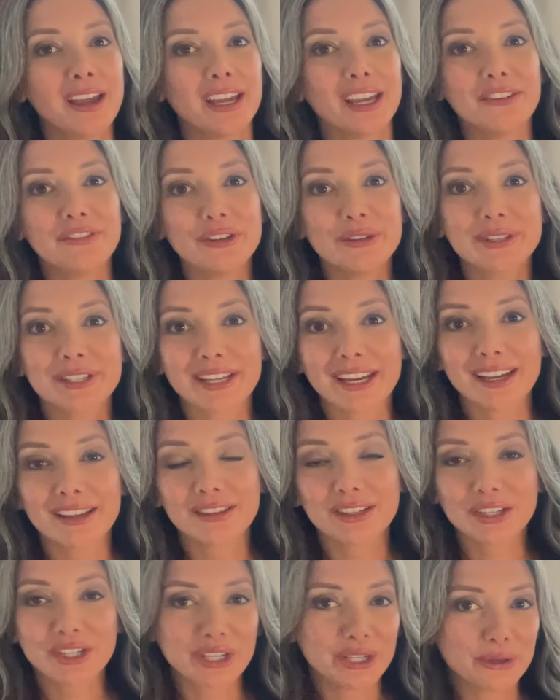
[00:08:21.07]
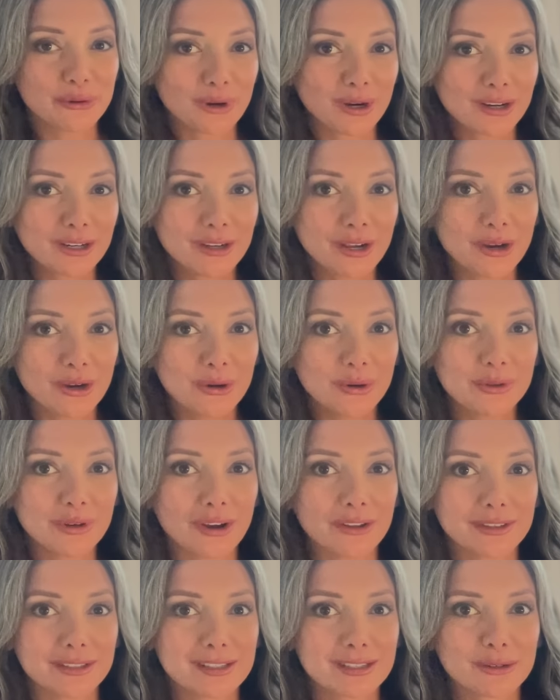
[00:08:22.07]
if you scan the QR code
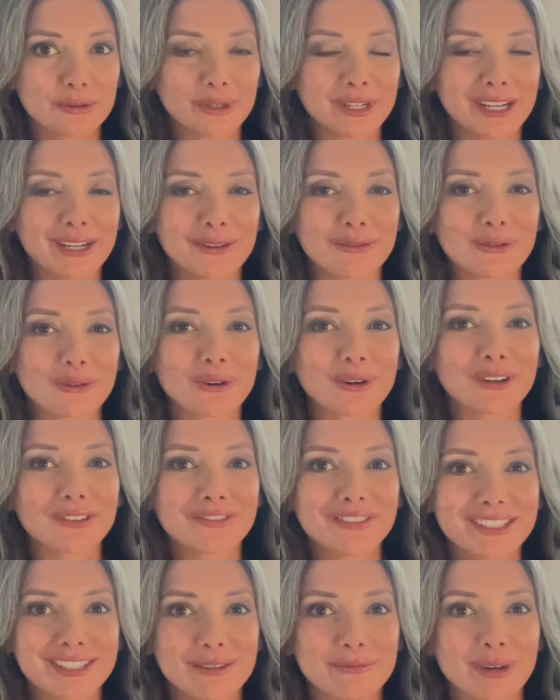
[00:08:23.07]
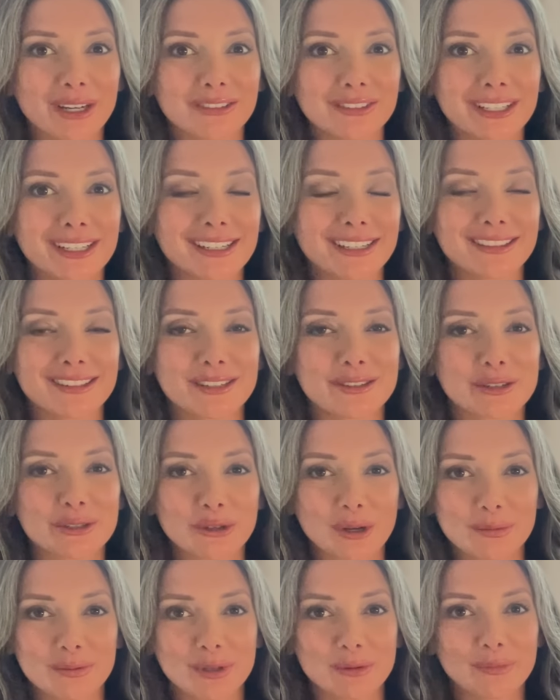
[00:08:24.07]
on the screen or visit my link in the
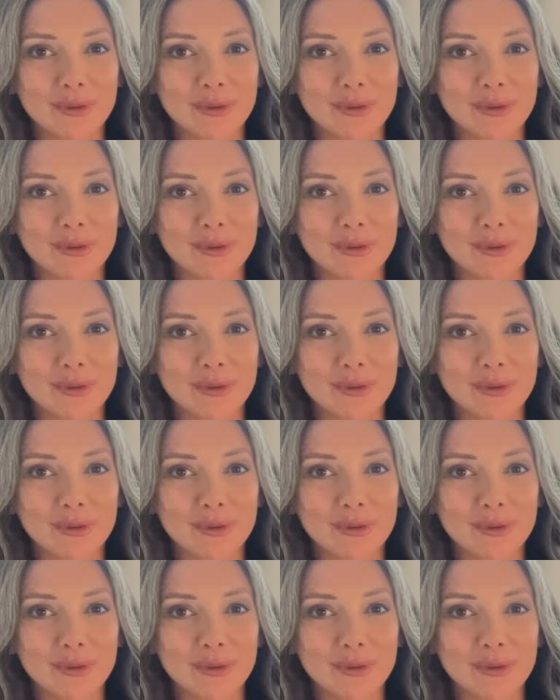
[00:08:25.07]
description